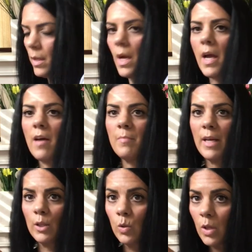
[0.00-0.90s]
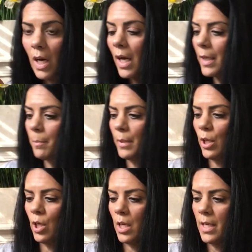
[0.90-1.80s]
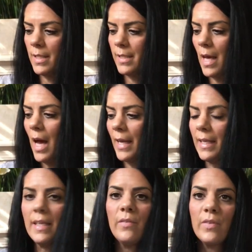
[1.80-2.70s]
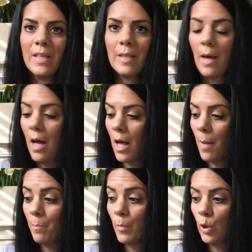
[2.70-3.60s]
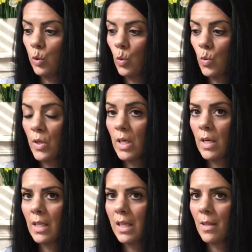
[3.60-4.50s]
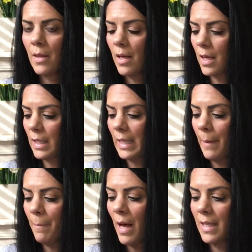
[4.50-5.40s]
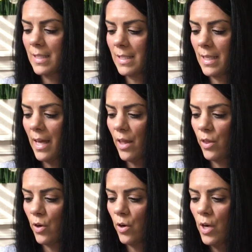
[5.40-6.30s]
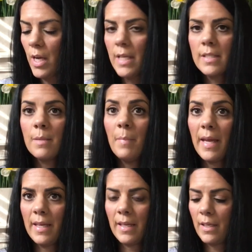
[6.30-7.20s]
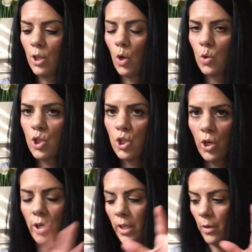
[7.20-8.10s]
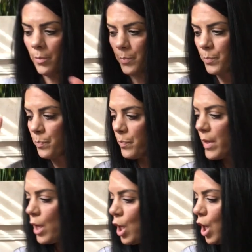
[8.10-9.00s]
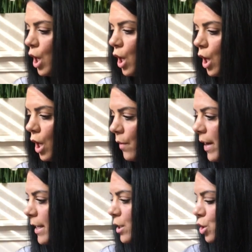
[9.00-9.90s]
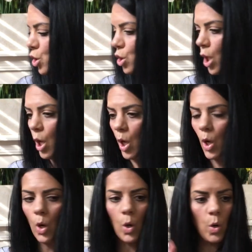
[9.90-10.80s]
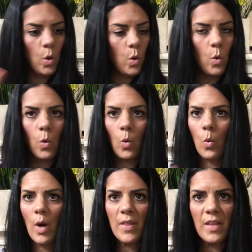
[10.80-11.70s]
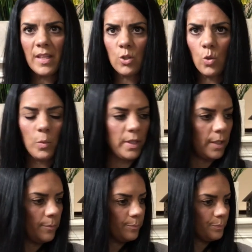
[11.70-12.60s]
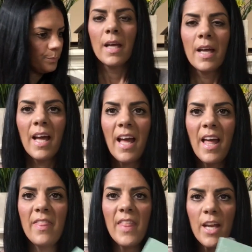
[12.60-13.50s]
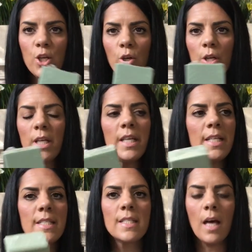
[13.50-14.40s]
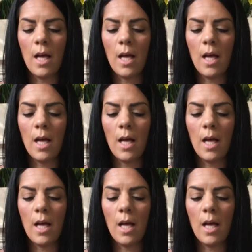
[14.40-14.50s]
I have my glue gun because I can even glue the clay pots together to make it, you know, sturdier. All right, so I think that's all we need. And then you're gonna need,